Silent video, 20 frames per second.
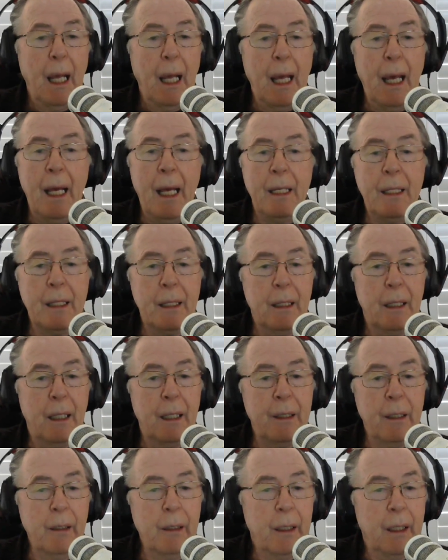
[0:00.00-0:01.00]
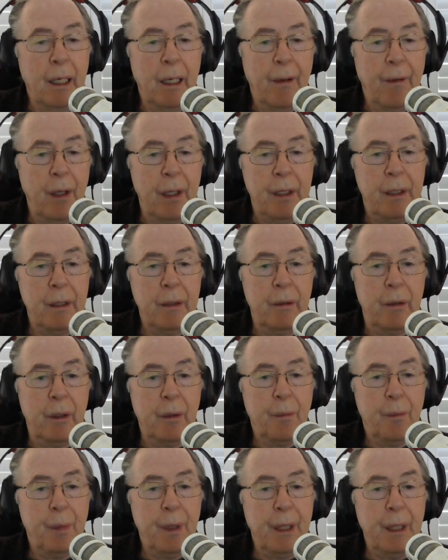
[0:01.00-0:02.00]
And I don't know how they do it,
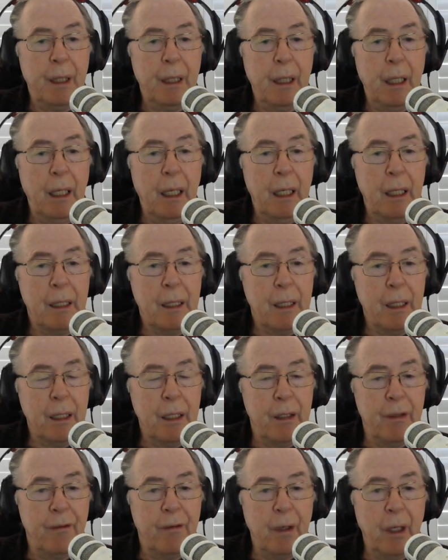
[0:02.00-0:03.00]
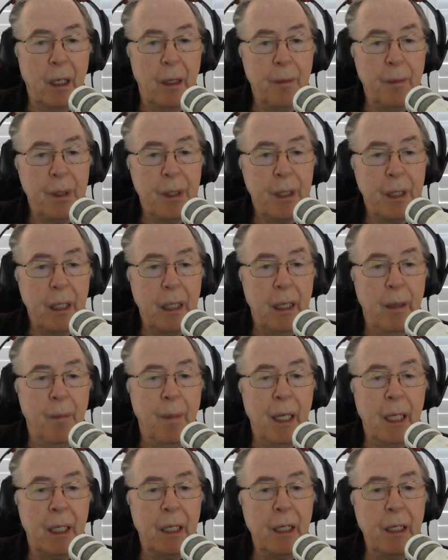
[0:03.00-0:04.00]
but it develops a
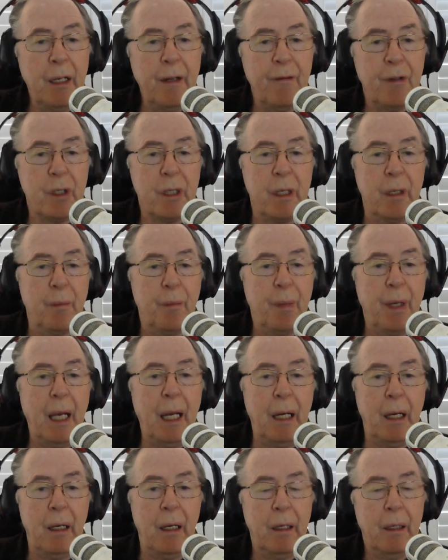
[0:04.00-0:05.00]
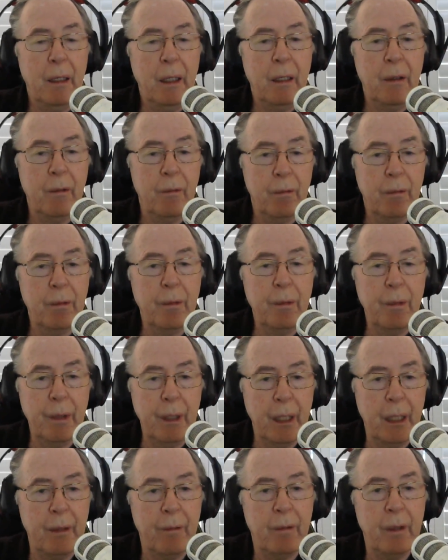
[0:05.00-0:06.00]
magnificent pattern. It
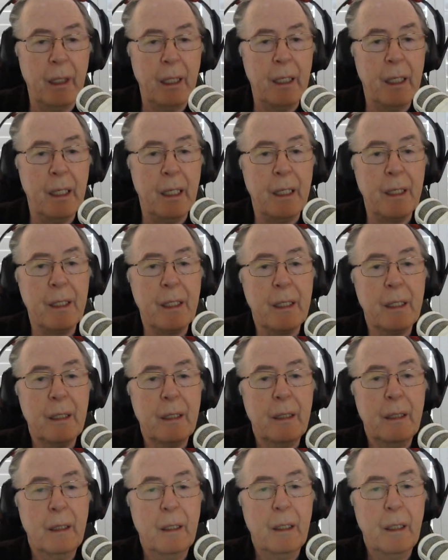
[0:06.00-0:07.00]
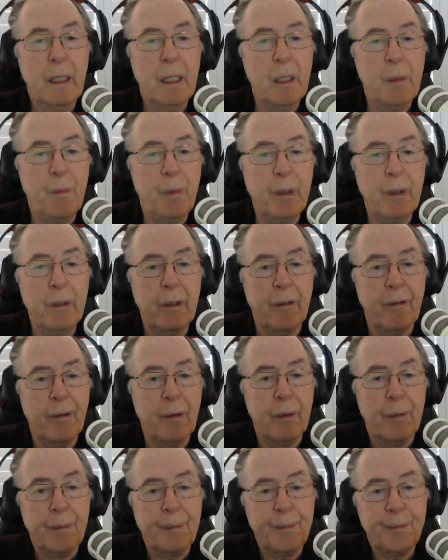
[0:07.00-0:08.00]
really, really does. It's
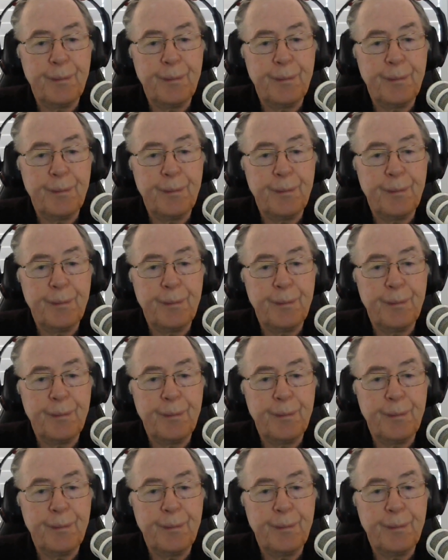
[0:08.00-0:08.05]
beautiful.